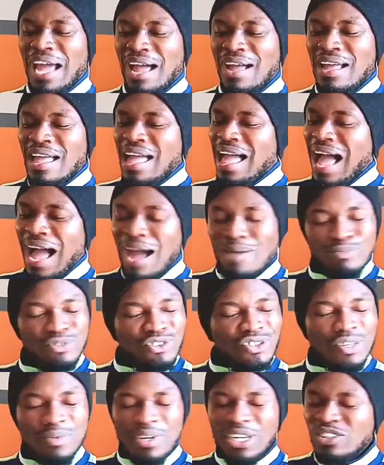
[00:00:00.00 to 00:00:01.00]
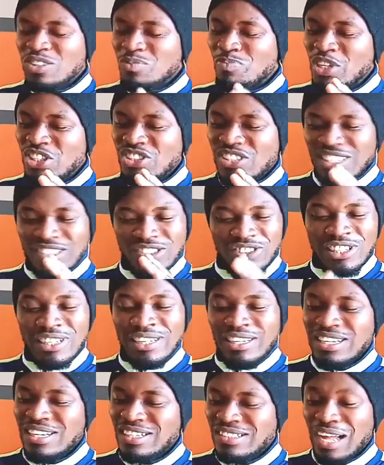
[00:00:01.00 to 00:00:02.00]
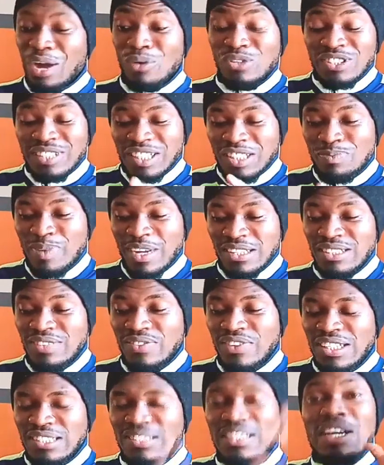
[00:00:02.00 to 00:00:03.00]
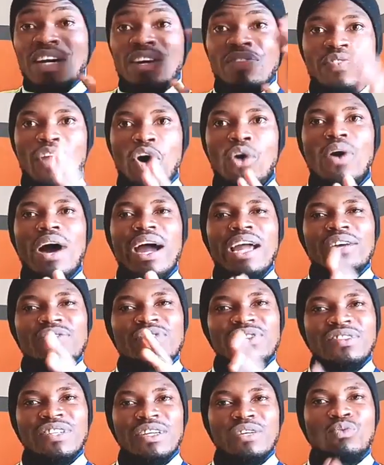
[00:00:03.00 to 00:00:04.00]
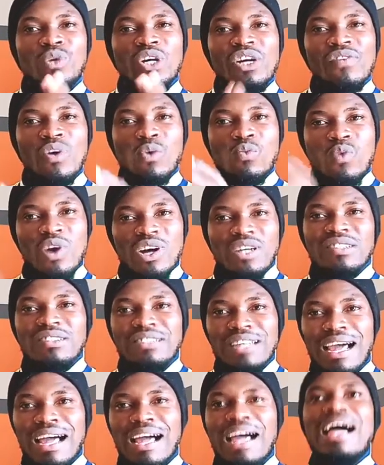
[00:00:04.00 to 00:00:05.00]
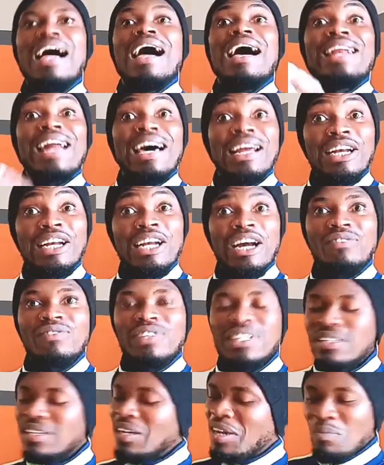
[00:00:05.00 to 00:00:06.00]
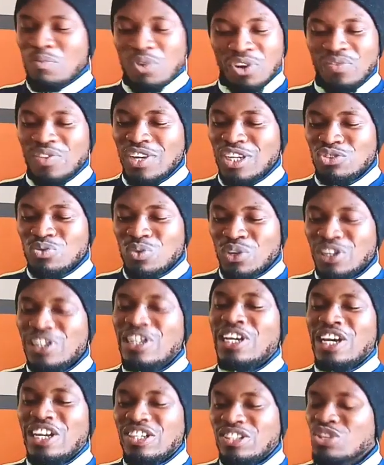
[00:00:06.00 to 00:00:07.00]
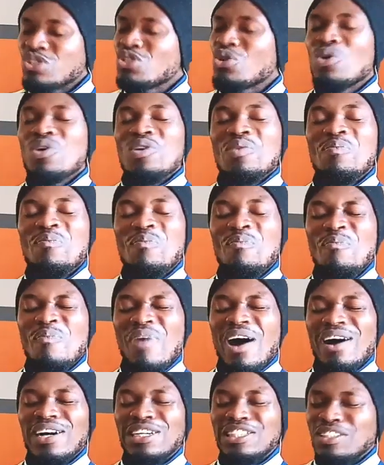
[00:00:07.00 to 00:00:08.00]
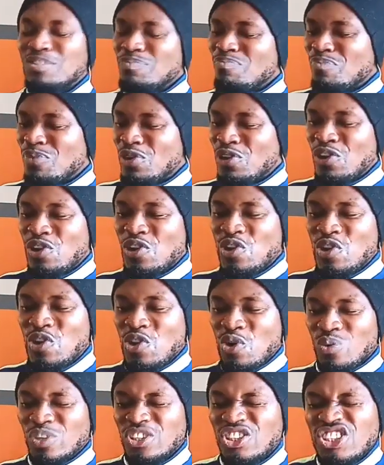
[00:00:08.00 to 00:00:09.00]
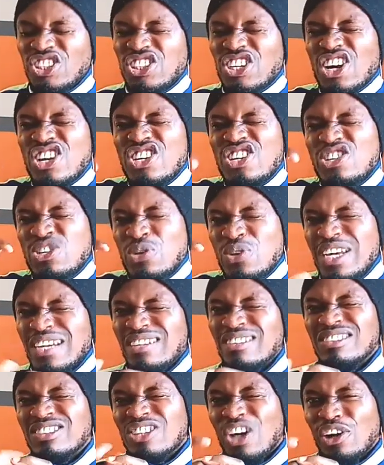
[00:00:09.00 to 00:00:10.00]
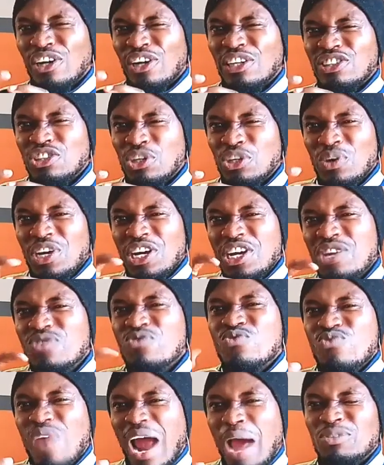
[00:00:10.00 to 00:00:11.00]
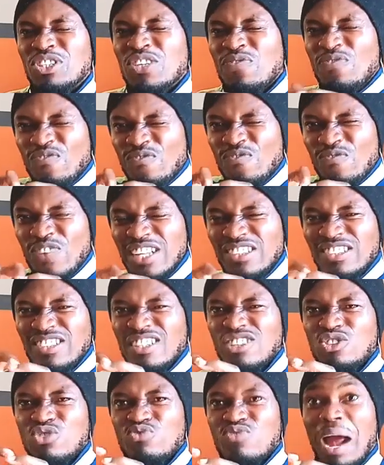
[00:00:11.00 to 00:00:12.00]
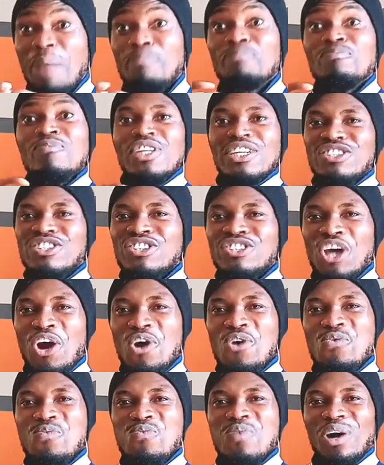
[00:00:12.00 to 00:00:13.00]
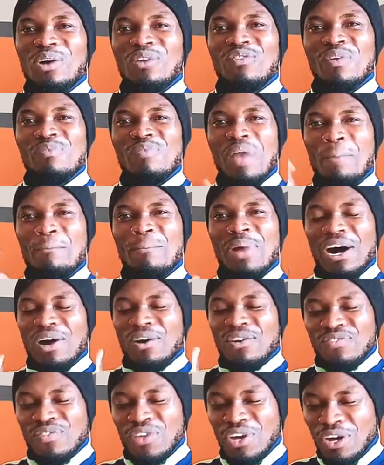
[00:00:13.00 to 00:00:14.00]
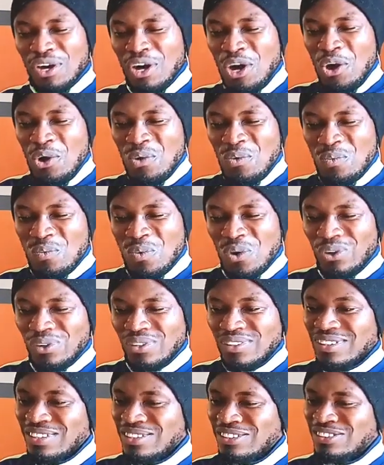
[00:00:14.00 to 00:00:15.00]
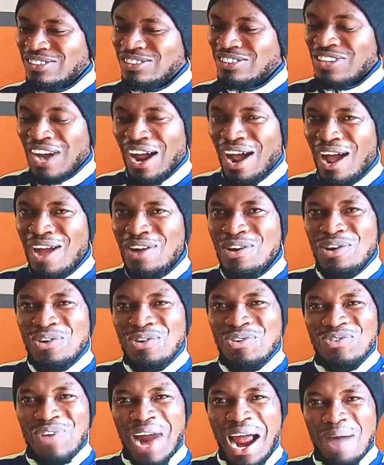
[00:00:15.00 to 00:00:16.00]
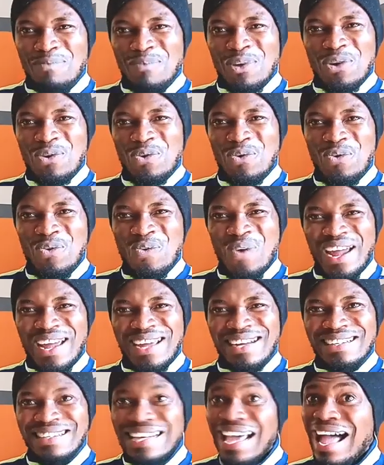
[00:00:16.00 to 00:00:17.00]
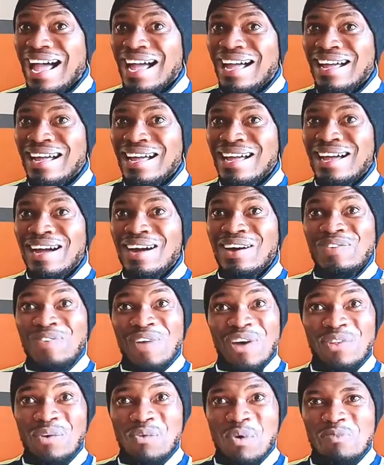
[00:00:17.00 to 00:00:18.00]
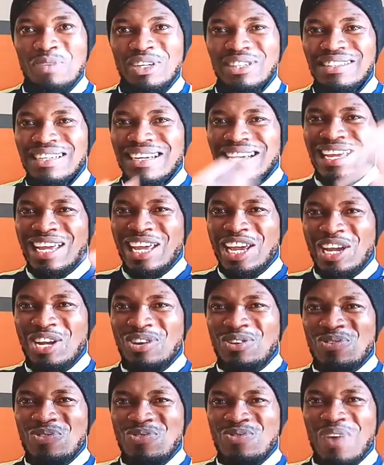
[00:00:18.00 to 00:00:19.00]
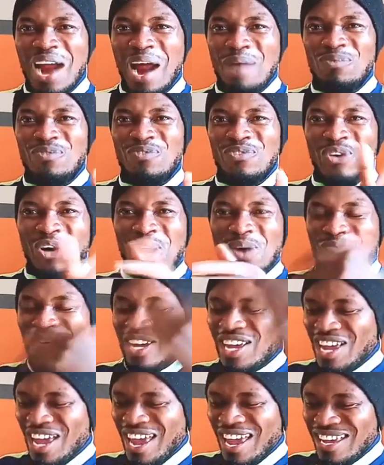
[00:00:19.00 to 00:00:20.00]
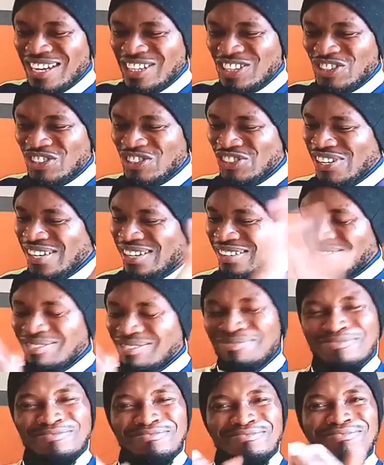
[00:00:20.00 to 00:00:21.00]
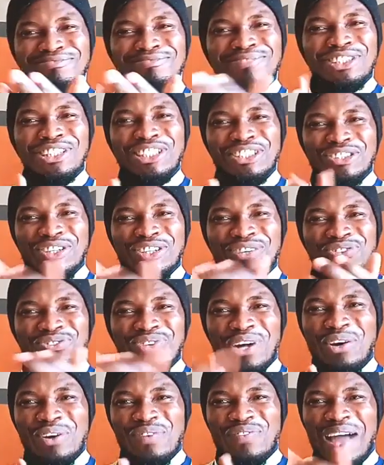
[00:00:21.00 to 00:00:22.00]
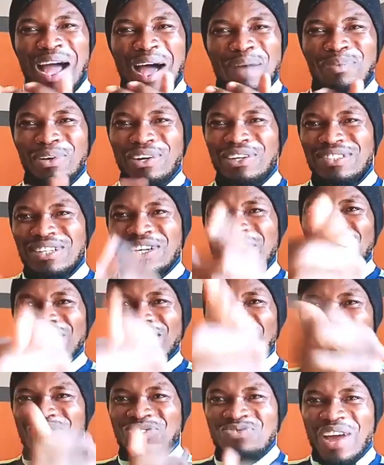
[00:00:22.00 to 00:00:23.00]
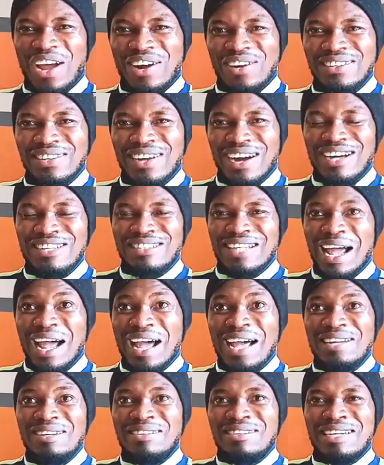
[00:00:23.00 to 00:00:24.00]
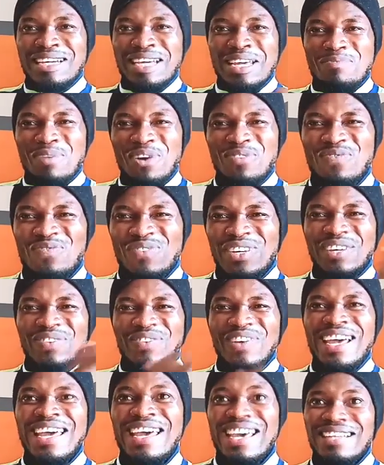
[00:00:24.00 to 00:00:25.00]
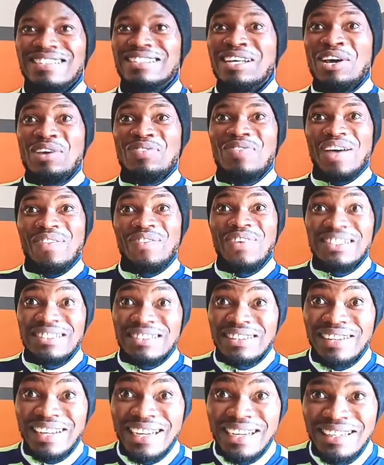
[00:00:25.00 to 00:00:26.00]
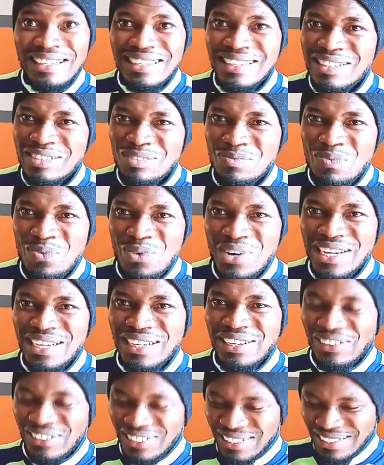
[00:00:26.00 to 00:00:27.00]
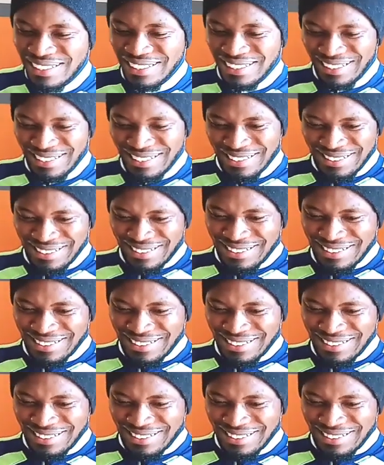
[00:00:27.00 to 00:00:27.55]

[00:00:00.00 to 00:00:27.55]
Yeah, I'm some kind of speechless on here because I wasn't expecting this. Though I have seen one of her works, yeah, and I loved it. But this one, it is also mind-blowing. She's got a unique talent, you know, in rap. She fits into rap so well from that part of the world. A Thai rap queen. Yeah, another woman in rap from Asia. She deserves a round of applause. Let's ride on, guys, and keep on feeling the hit that this lady is bringing on here.